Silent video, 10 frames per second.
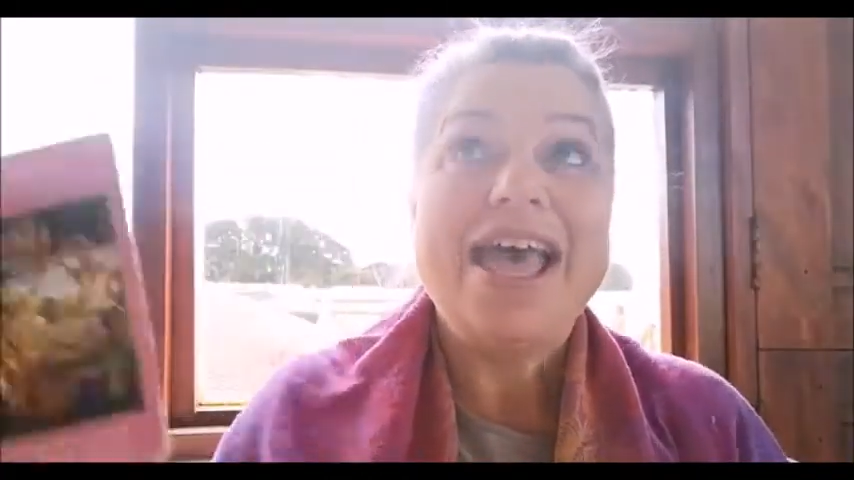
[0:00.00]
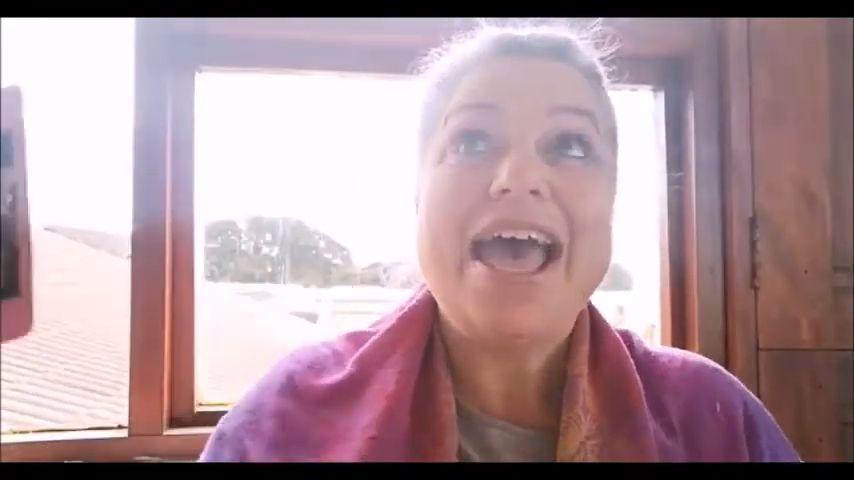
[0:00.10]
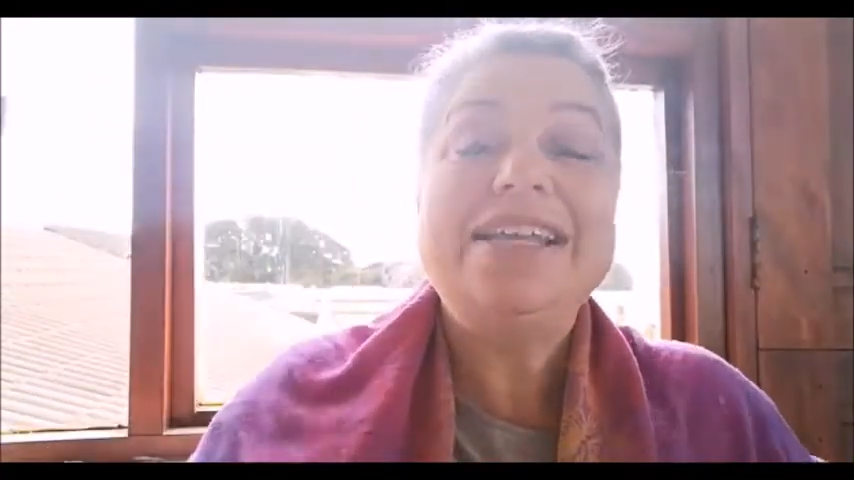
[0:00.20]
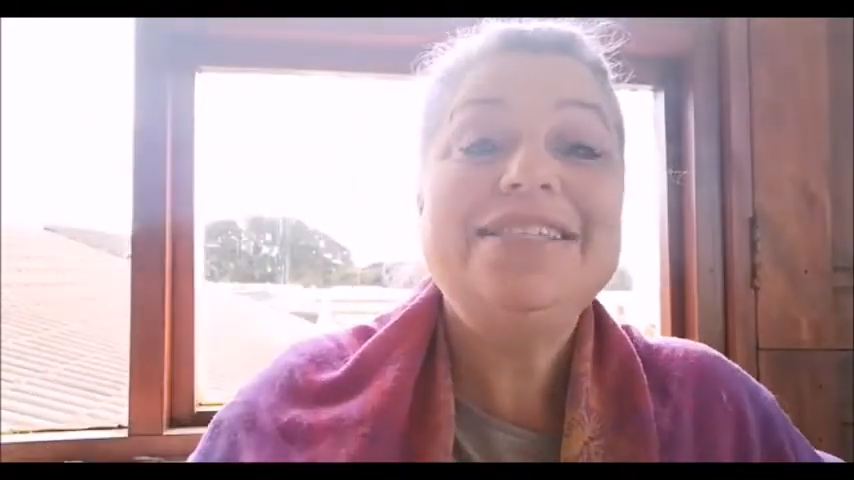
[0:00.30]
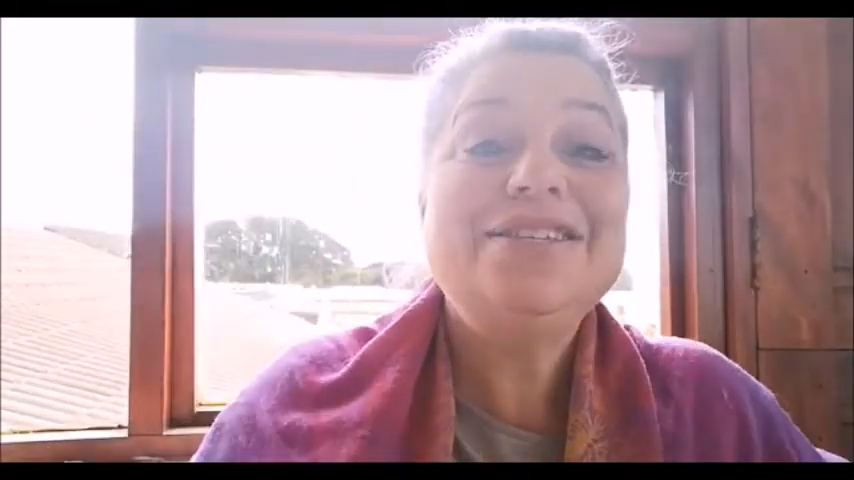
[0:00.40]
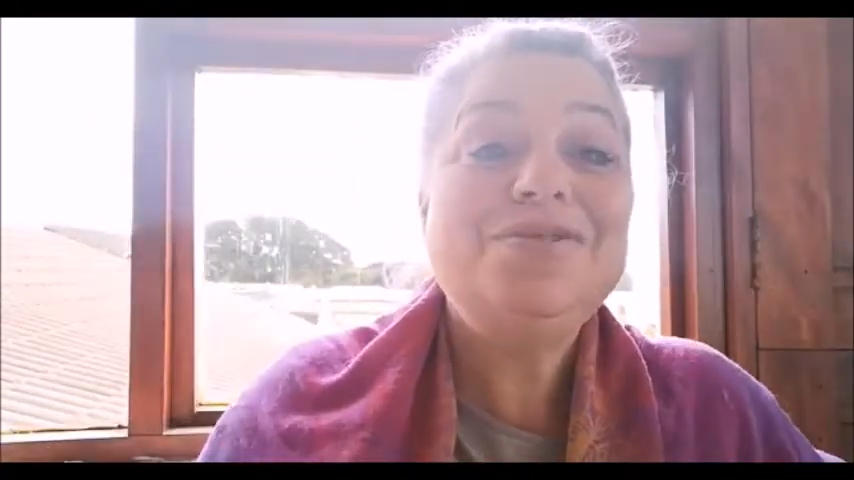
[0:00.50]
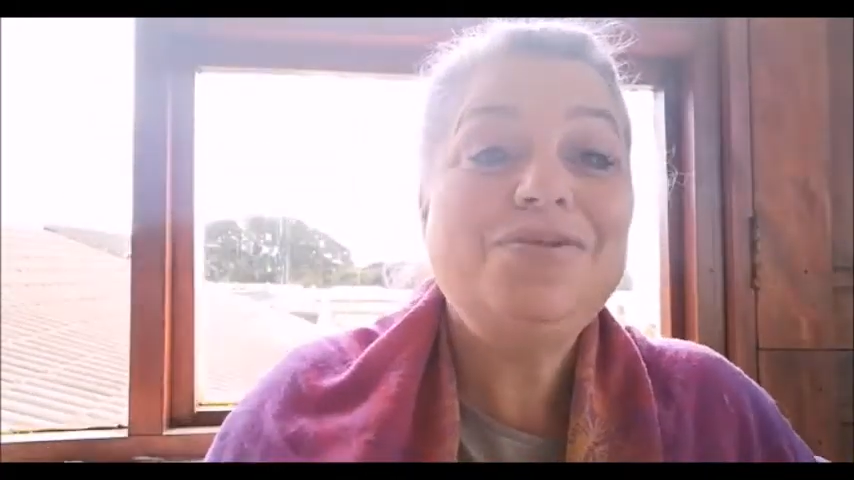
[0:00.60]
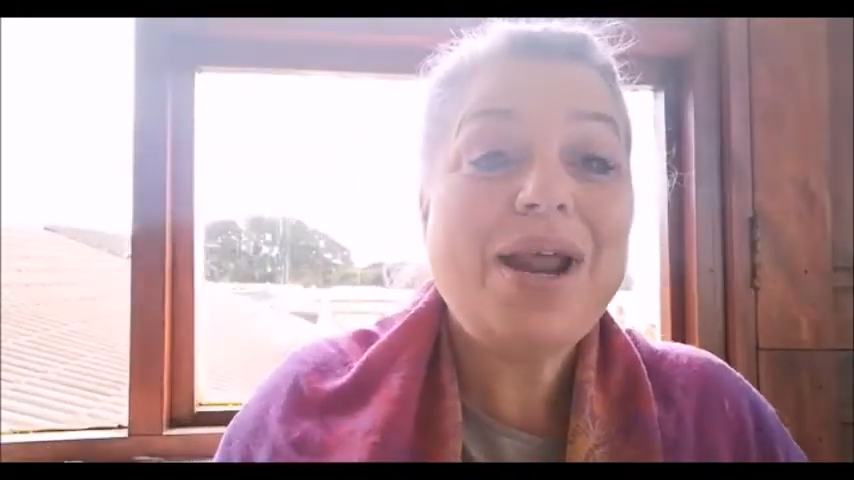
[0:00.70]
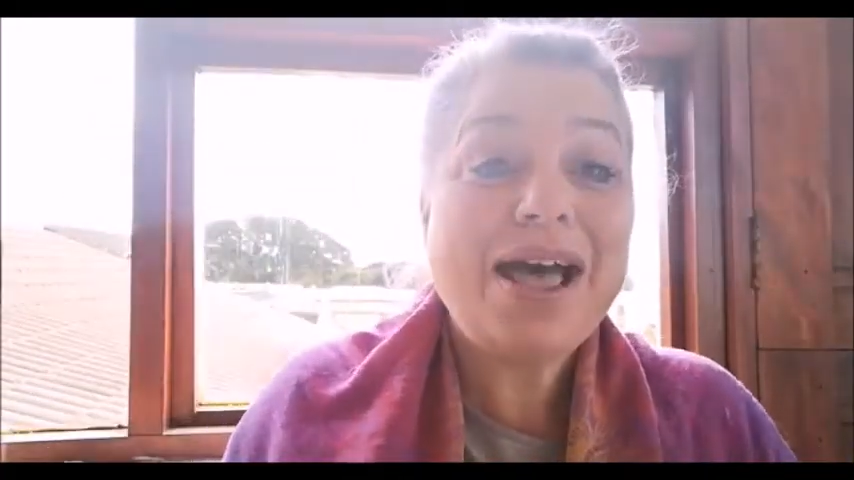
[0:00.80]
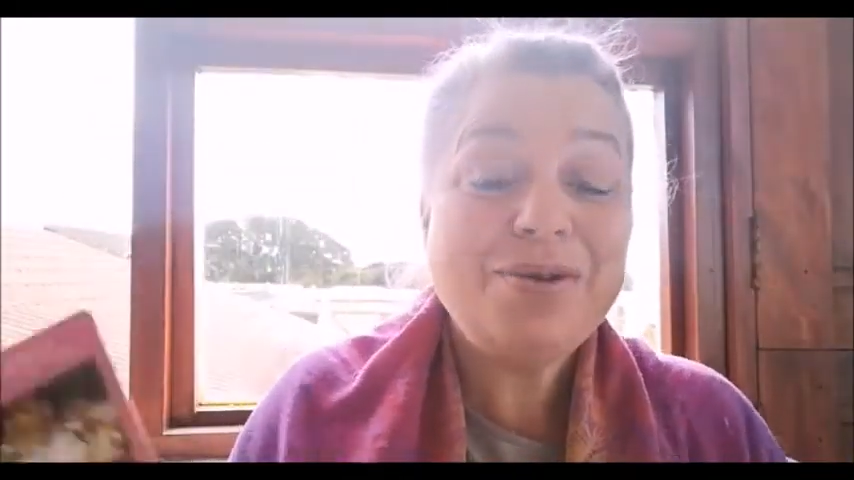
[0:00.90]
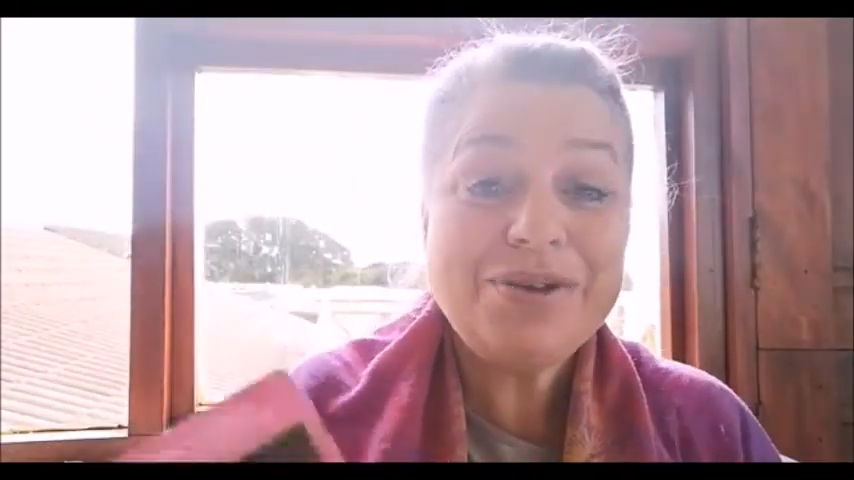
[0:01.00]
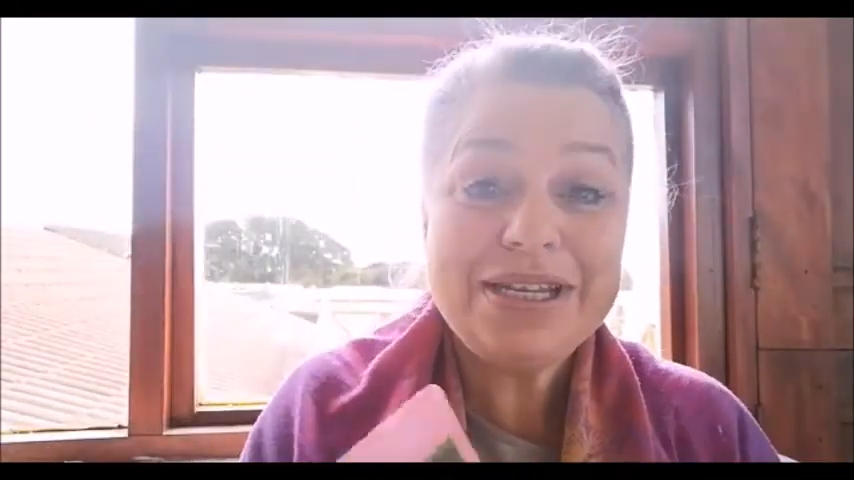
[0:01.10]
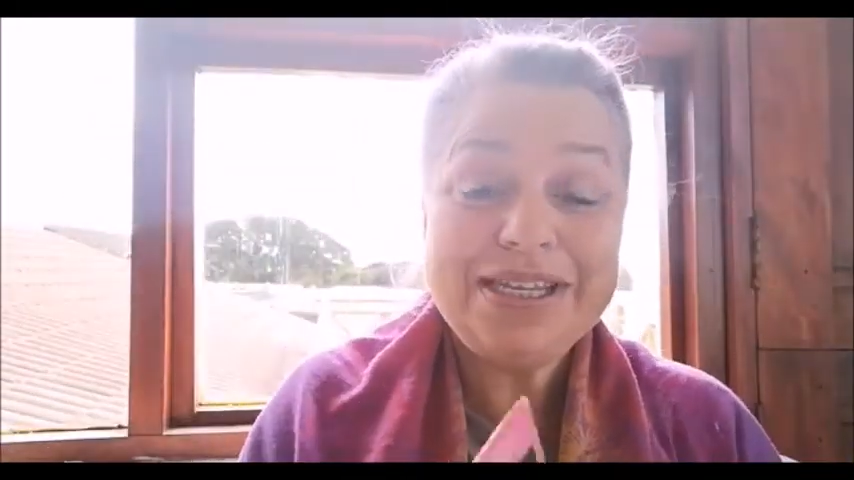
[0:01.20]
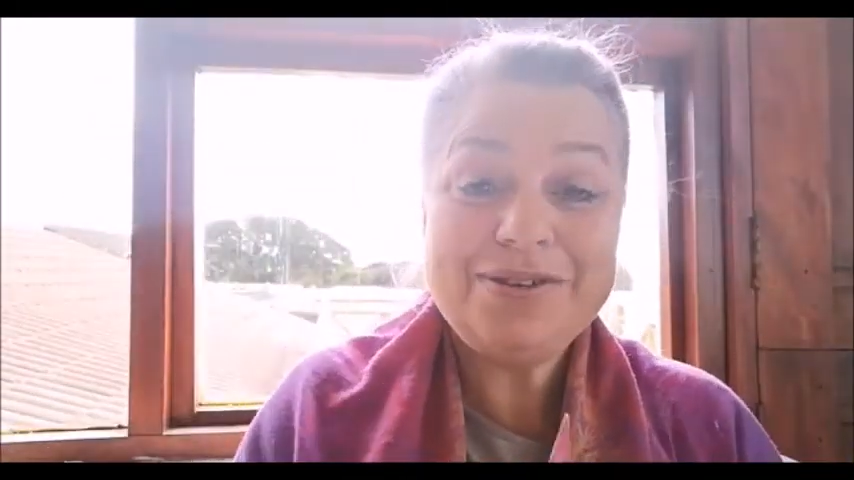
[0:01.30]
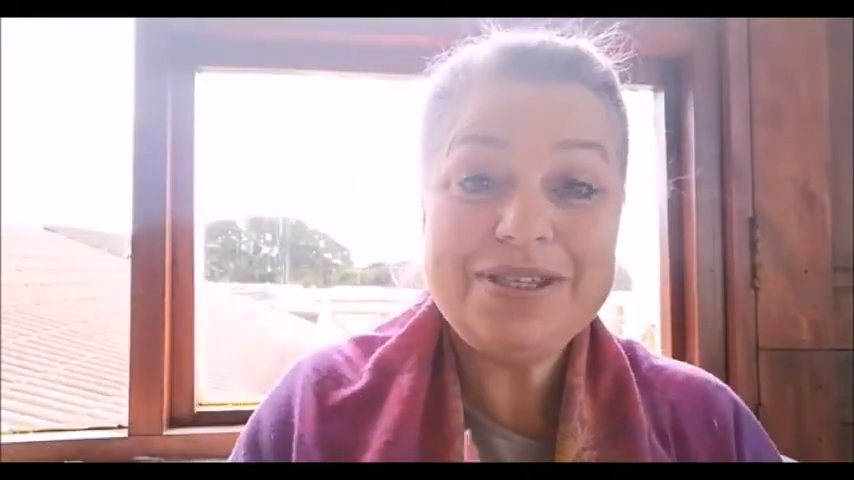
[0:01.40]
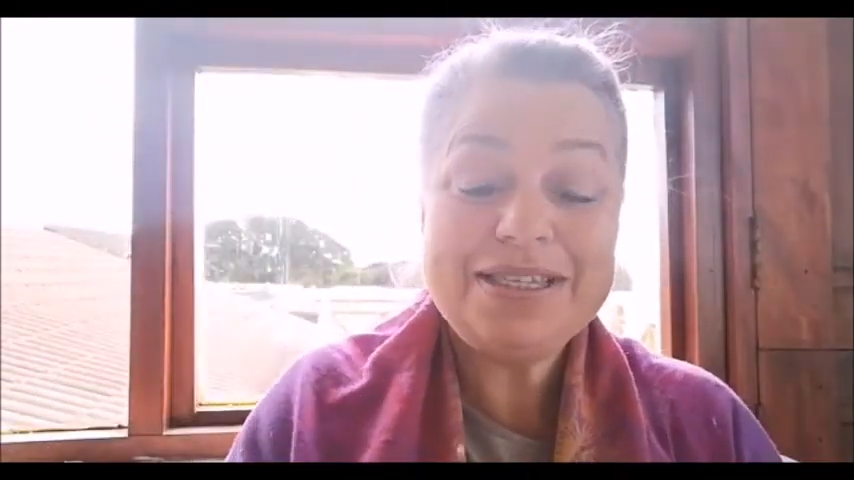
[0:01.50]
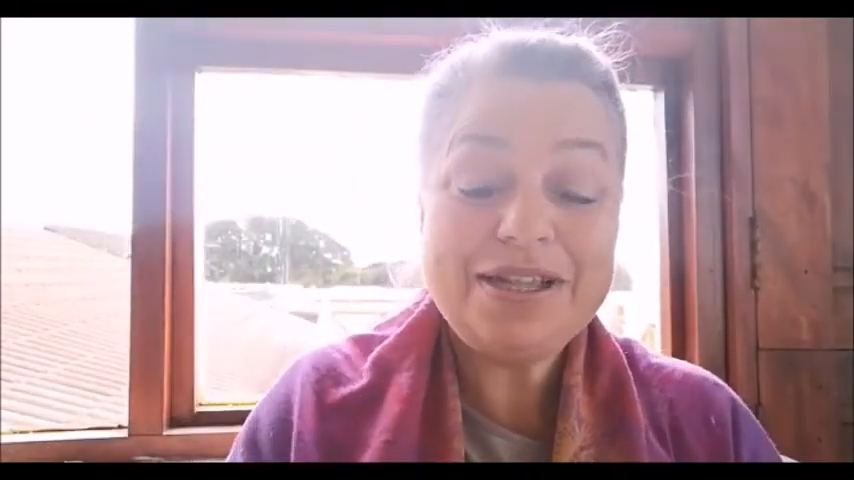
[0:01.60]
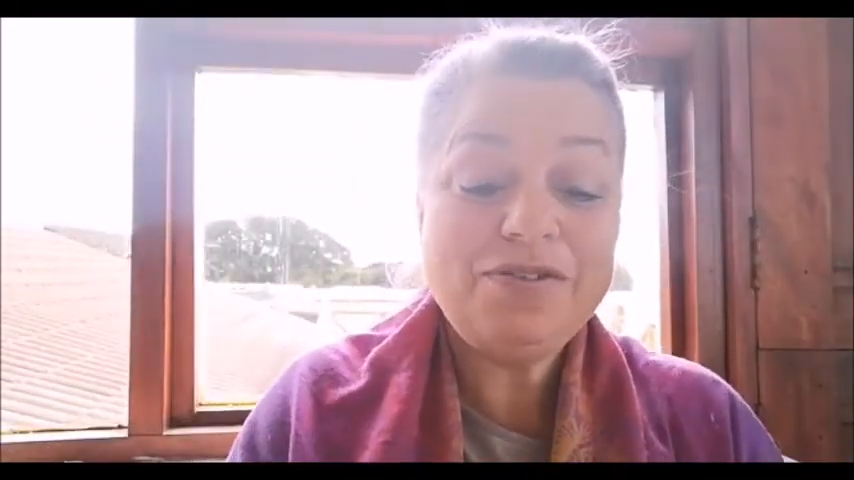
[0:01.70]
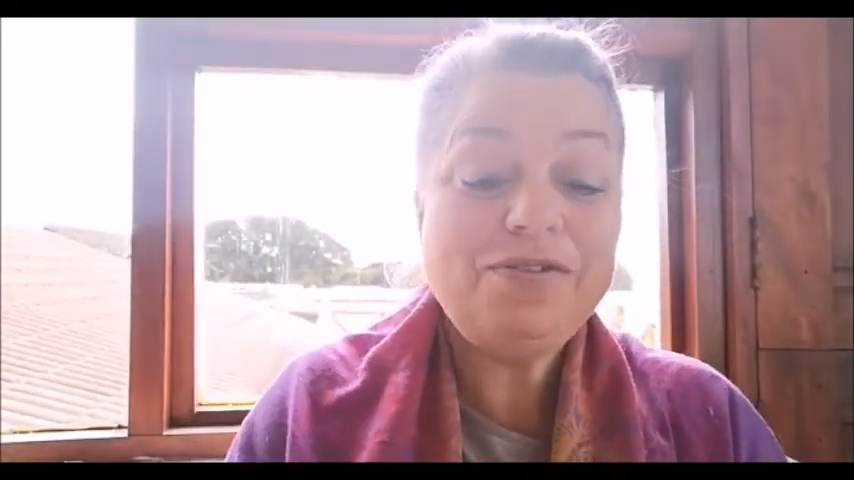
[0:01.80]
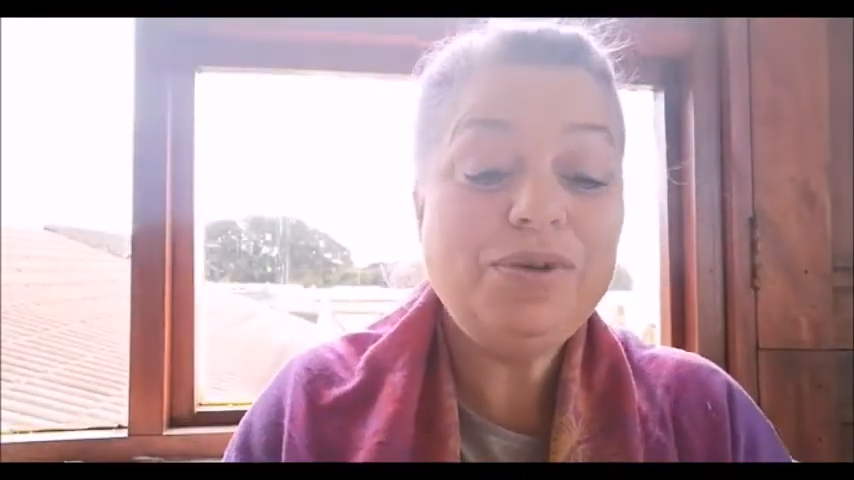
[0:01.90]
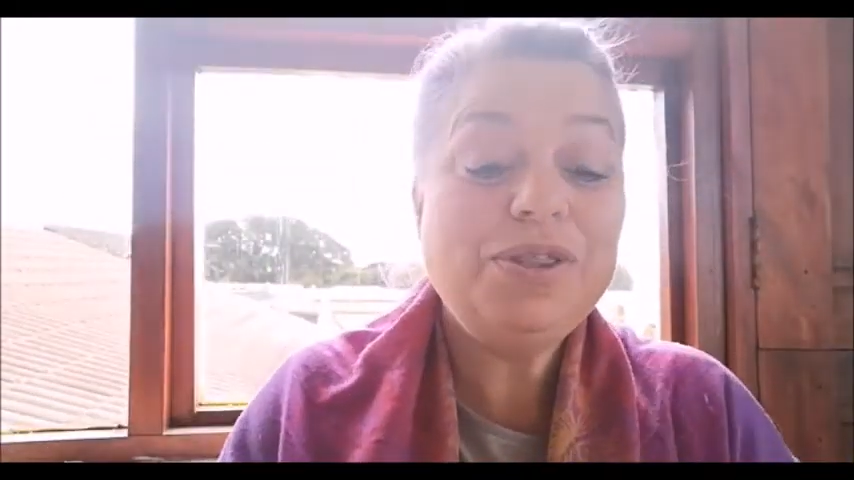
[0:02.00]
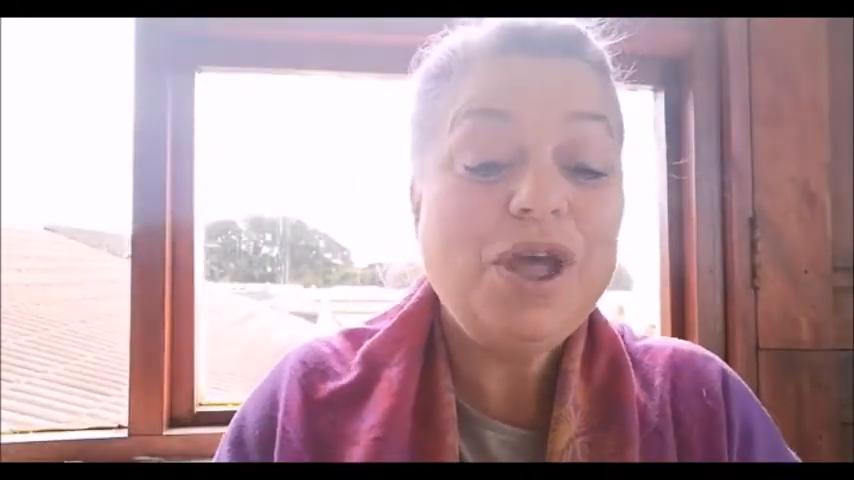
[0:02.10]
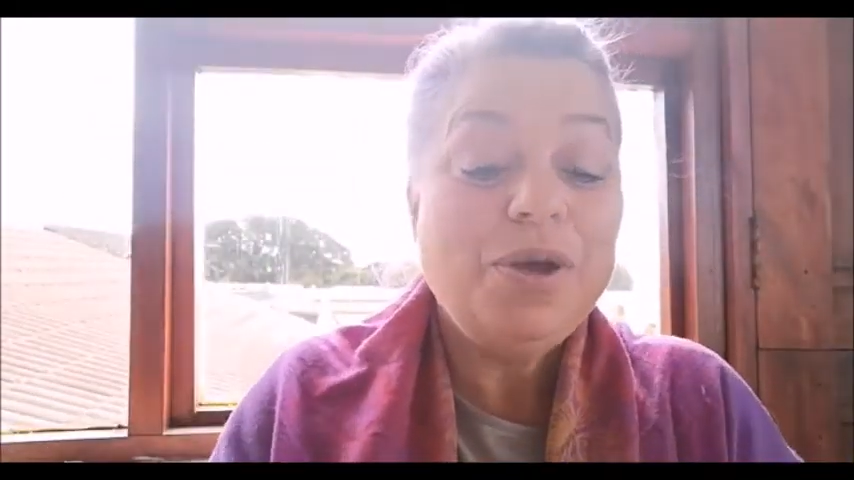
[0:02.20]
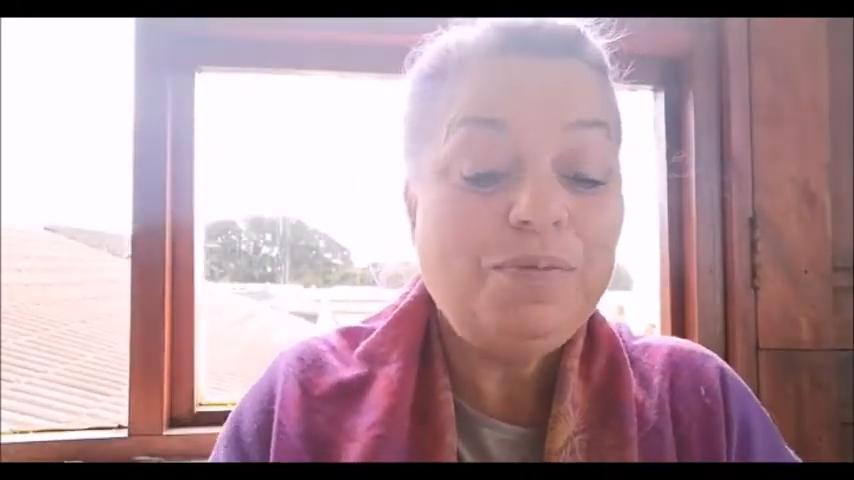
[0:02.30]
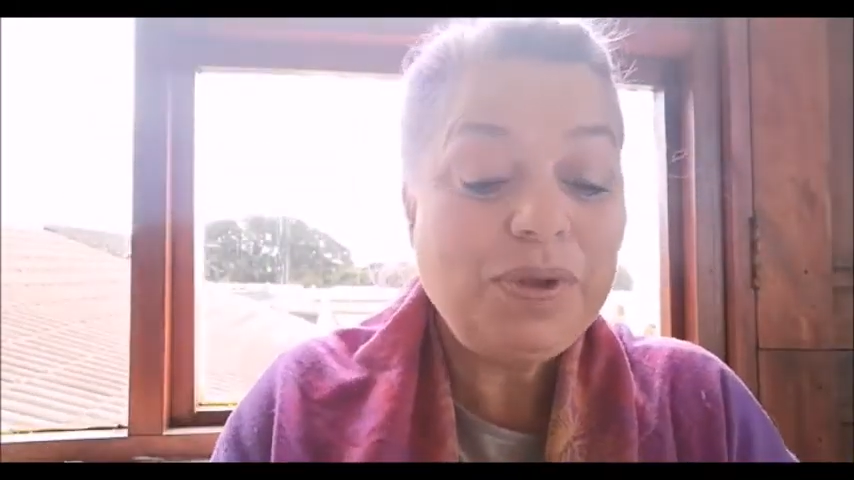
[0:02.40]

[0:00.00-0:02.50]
and surrounding yourself with